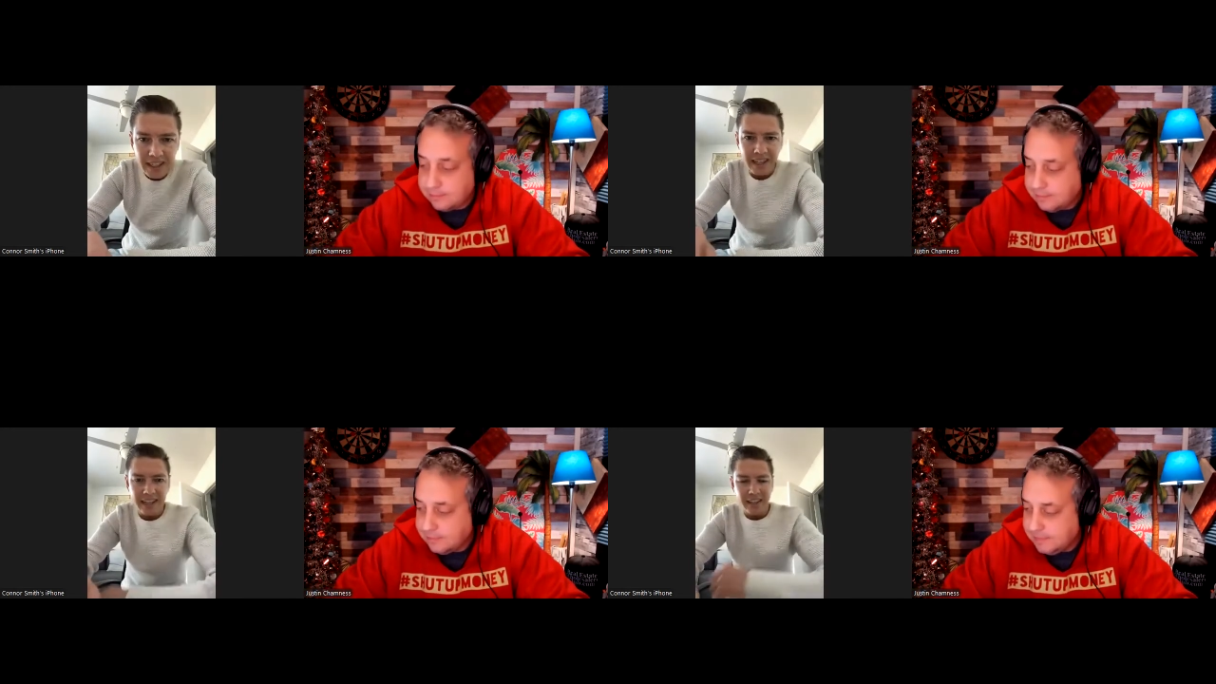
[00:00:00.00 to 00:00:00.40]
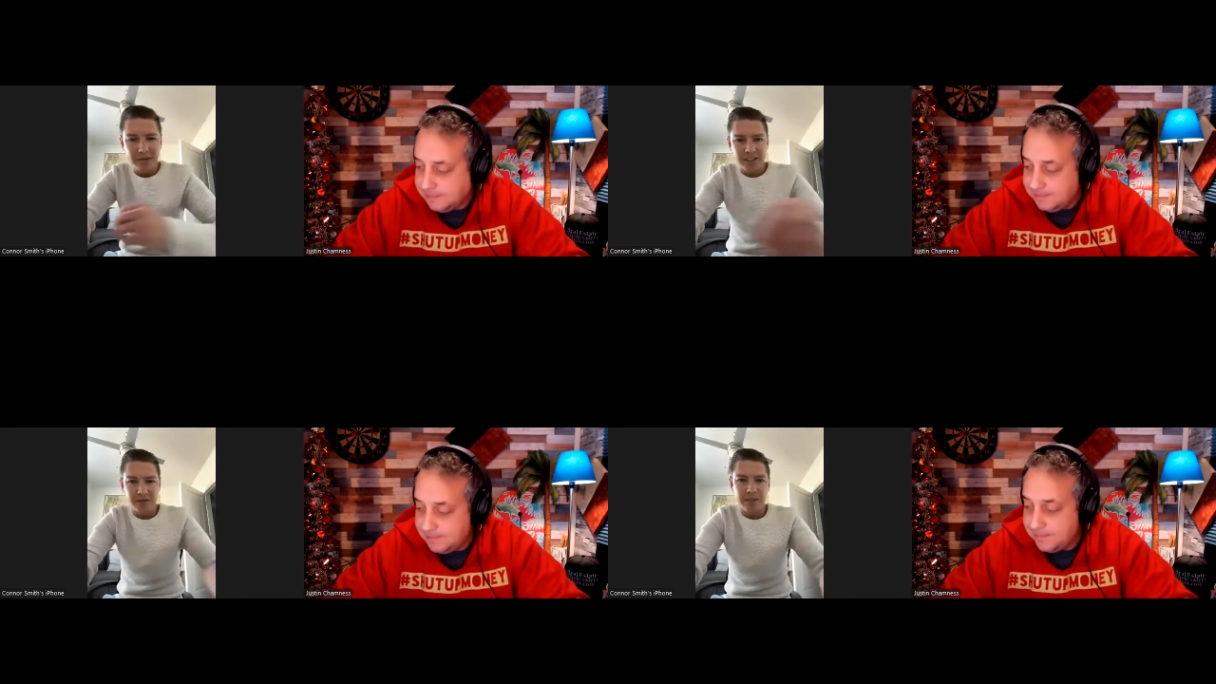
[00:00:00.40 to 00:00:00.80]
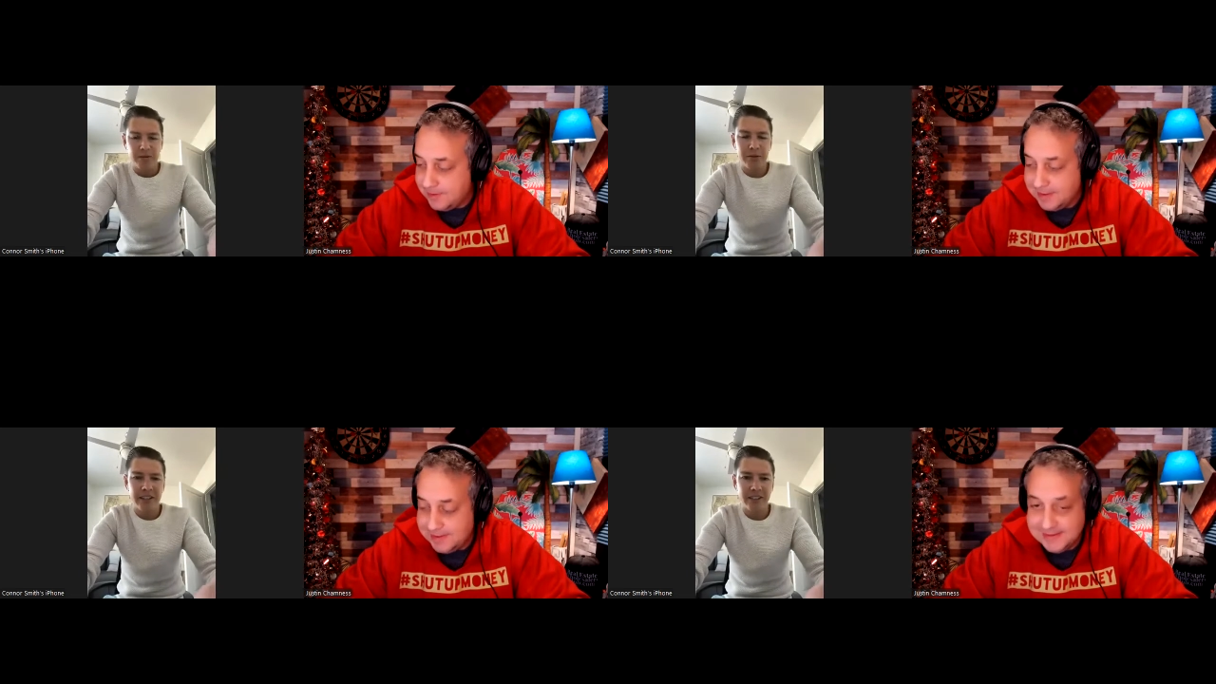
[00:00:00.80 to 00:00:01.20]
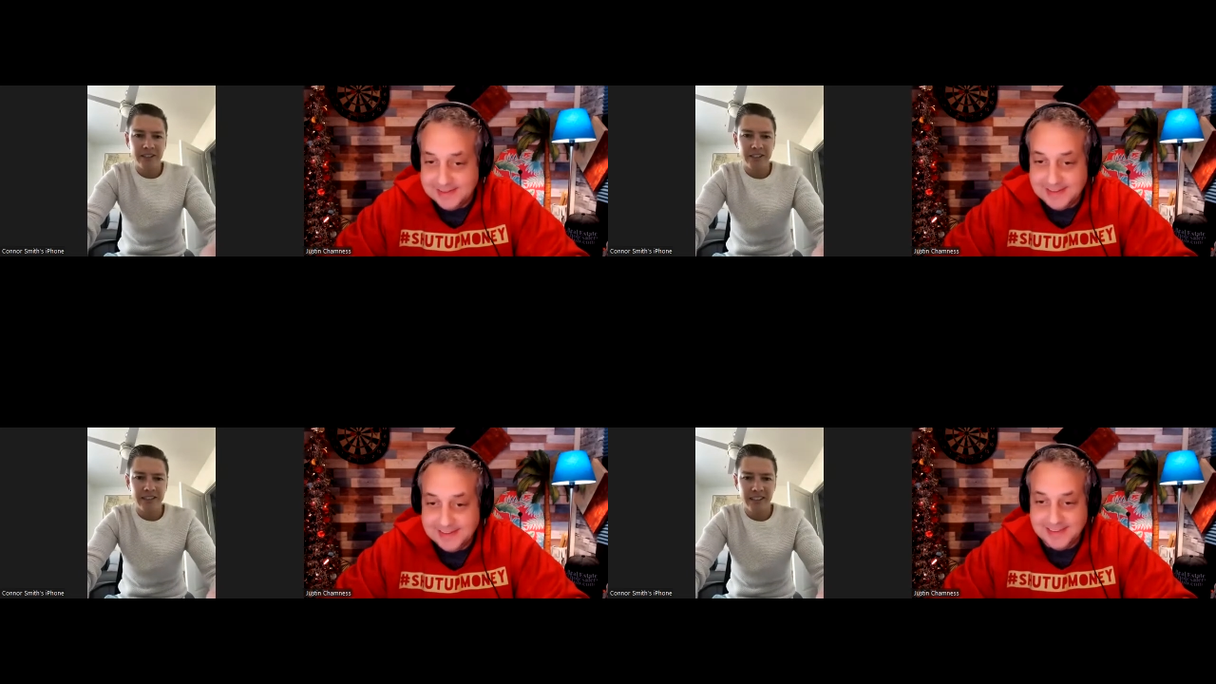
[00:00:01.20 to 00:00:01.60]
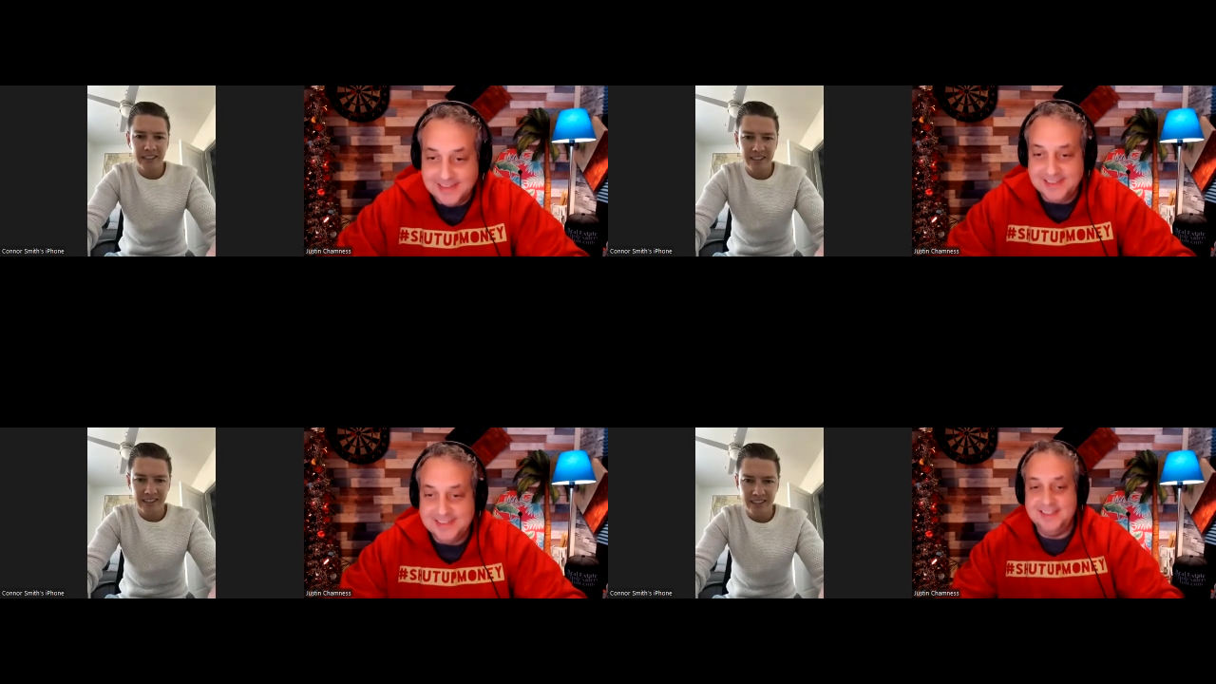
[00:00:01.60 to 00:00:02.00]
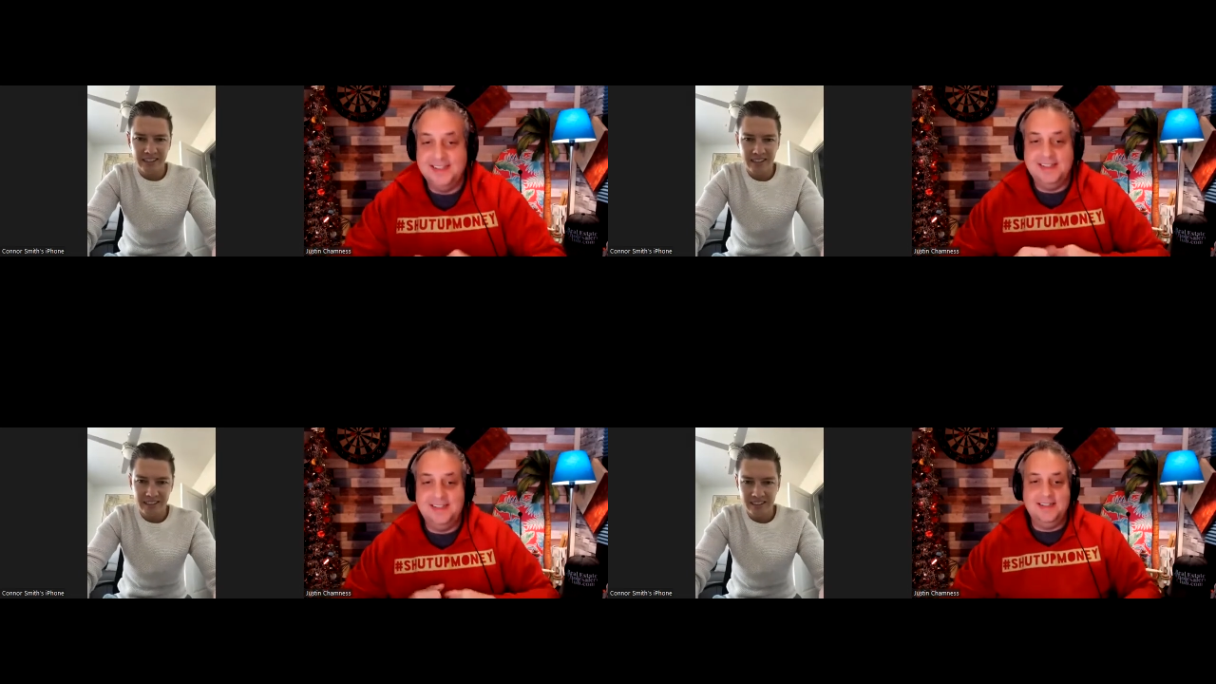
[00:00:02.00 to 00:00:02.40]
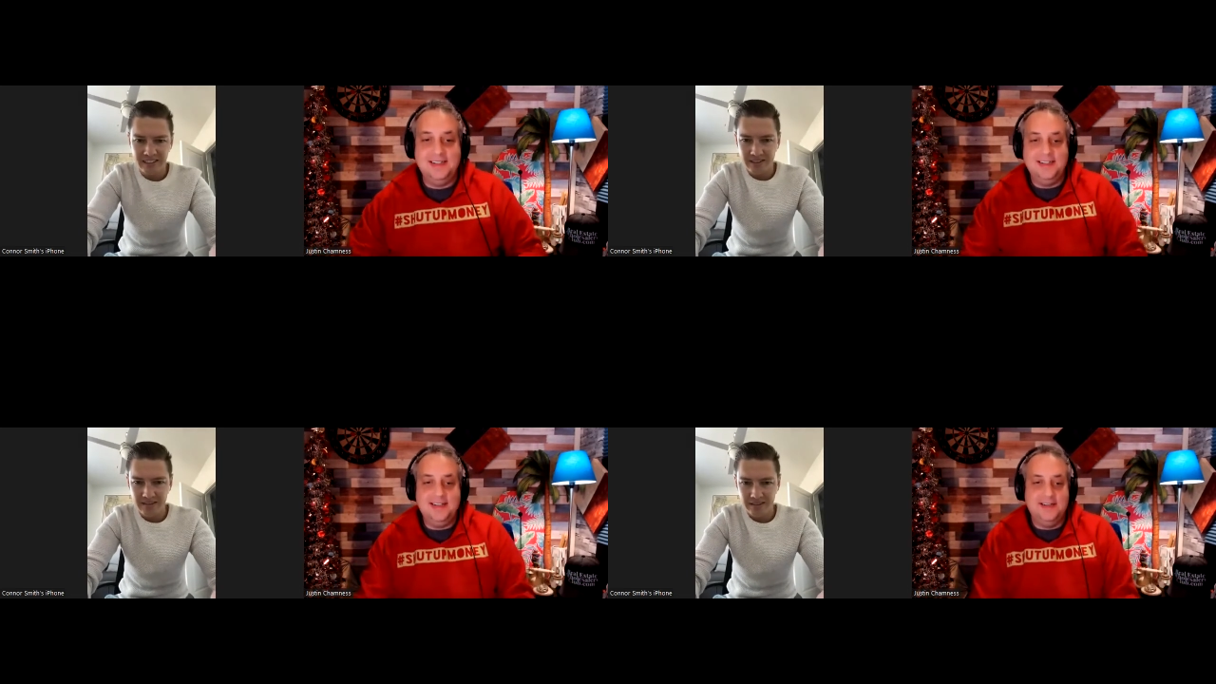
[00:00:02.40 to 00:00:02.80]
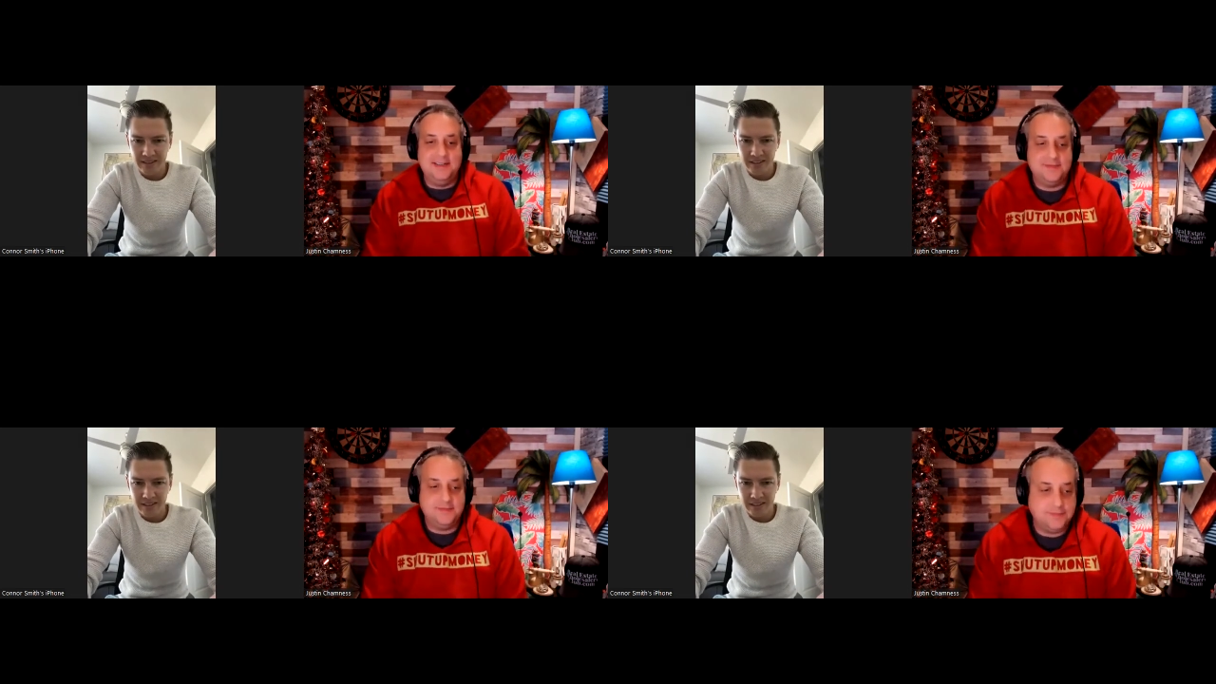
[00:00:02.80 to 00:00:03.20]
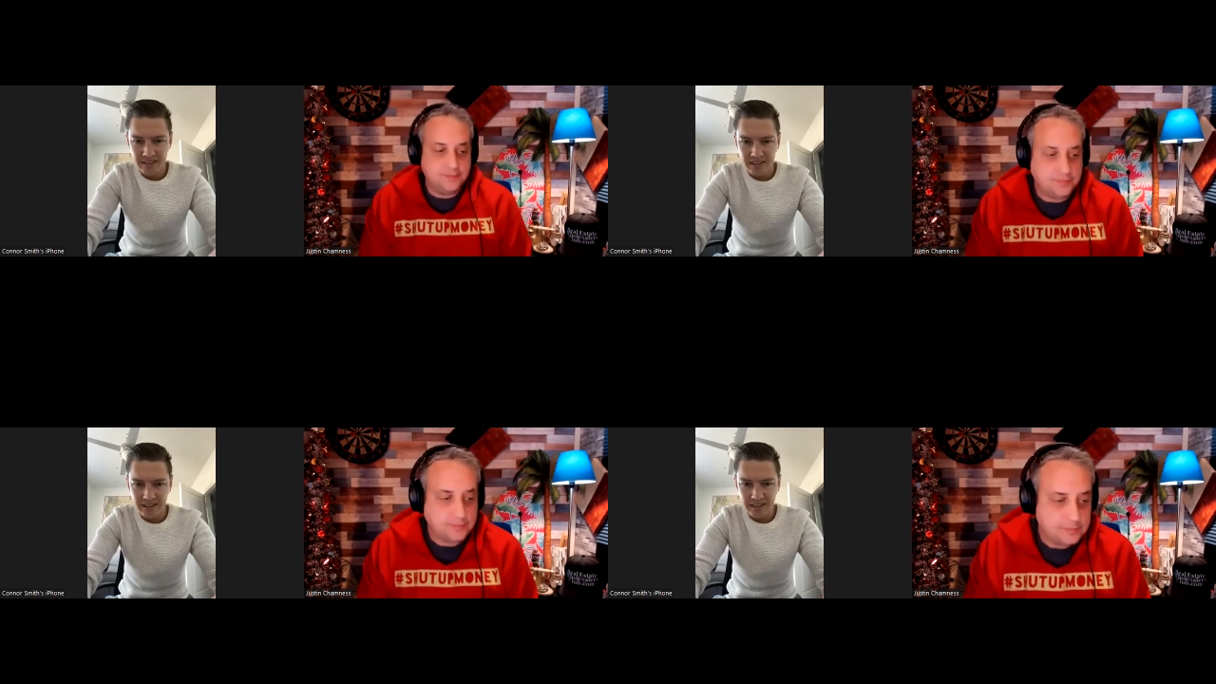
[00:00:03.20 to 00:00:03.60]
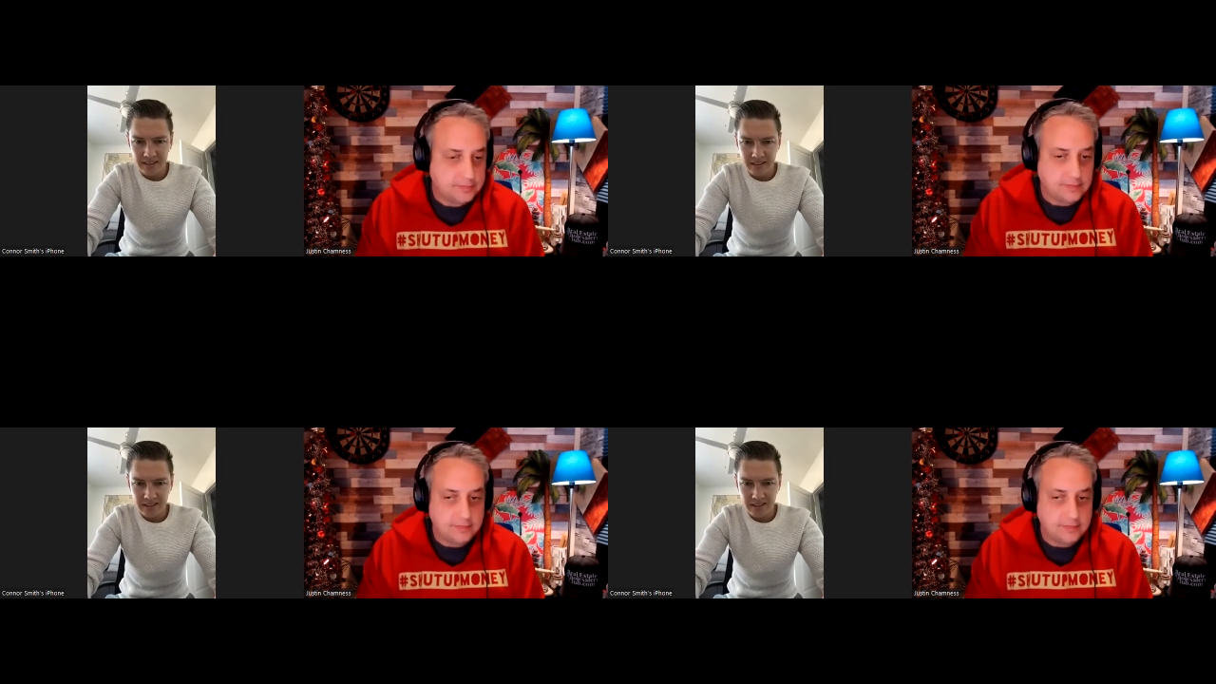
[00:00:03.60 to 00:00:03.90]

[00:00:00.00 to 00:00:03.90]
(silence)